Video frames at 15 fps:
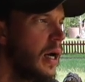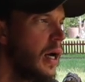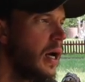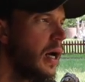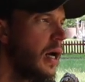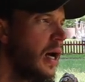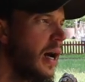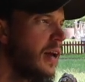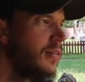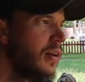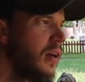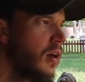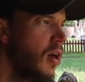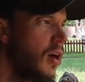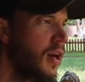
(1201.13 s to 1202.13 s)
I
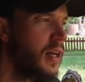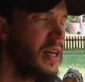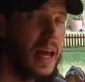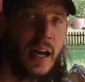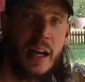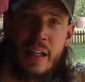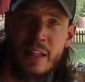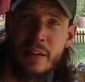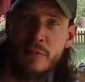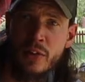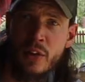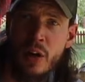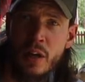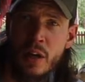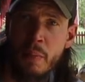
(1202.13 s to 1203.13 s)
see a lot of negative
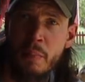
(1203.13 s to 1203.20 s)
talk